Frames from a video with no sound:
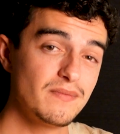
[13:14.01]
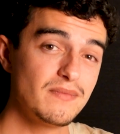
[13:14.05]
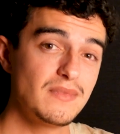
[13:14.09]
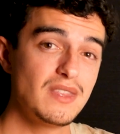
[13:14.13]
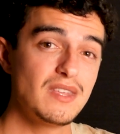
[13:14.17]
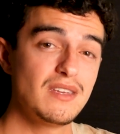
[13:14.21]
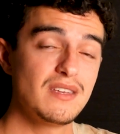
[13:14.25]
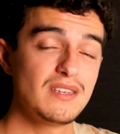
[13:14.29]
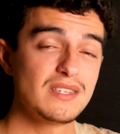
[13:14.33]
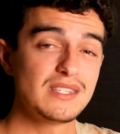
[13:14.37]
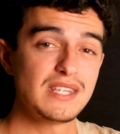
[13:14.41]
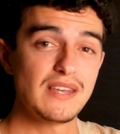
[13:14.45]

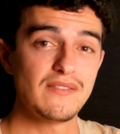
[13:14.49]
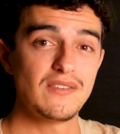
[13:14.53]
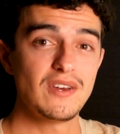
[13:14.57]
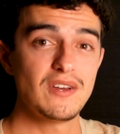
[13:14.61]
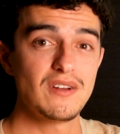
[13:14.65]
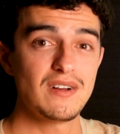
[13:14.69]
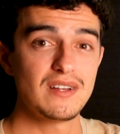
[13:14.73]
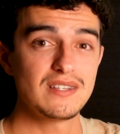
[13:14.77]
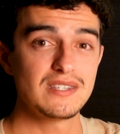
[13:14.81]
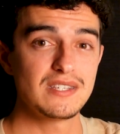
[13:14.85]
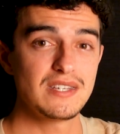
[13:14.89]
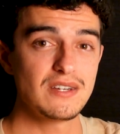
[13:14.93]
the
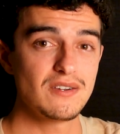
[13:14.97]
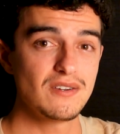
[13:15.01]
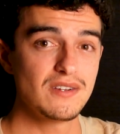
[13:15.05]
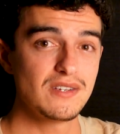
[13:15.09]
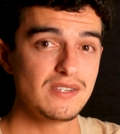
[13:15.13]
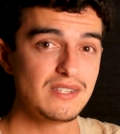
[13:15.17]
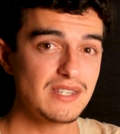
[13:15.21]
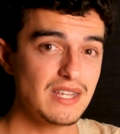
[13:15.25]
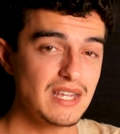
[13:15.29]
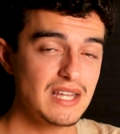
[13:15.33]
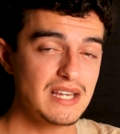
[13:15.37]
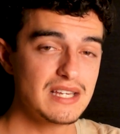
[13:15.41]
79
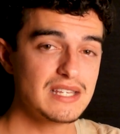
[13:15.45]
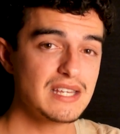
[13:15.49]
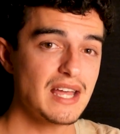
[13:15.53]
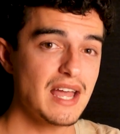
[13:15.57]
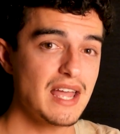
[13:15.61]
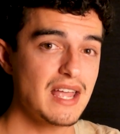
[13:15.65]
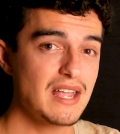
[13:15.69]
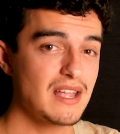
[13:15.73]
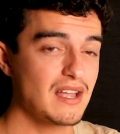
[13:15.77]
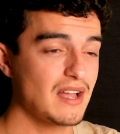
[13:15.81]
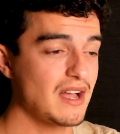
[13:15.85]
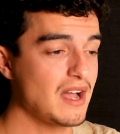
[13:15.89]
series
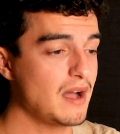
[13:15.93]
intake?